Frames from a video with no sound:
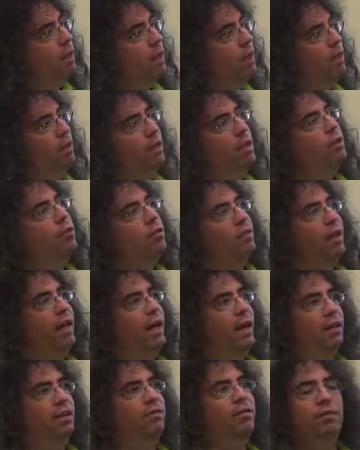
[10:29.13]
It is an
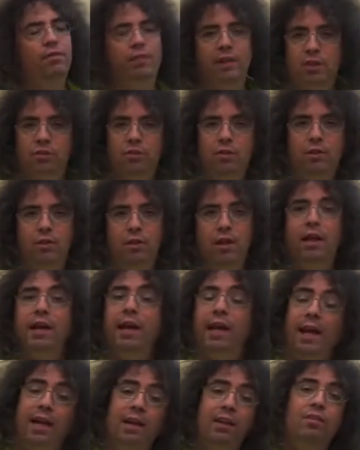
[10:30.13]
act of invention,
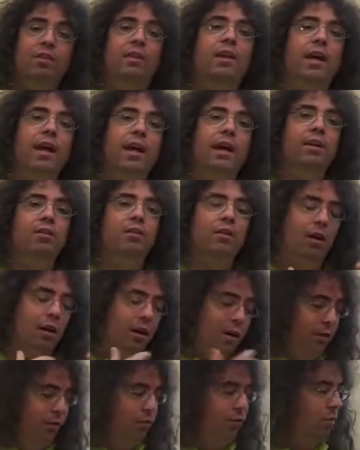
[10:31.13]
and it's an act
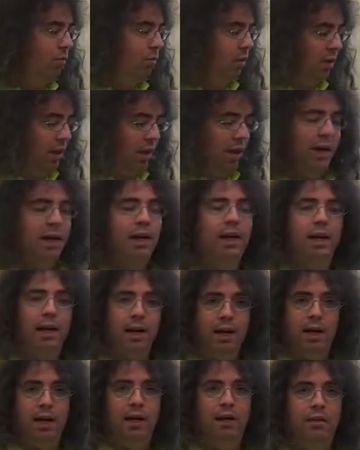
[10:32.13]
of relying
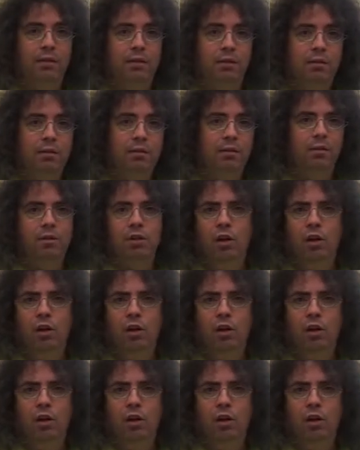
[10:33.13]
on